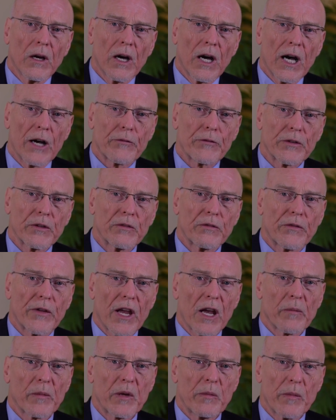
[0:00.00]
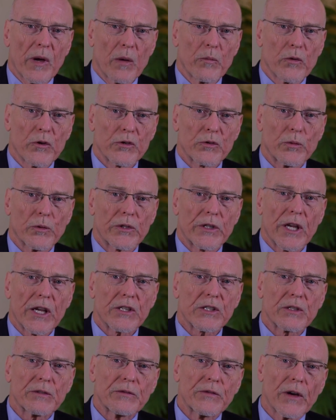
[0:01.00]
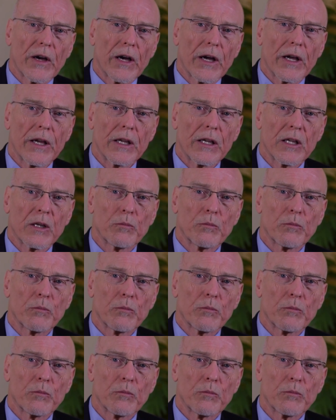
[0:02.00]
Often, family members will testify,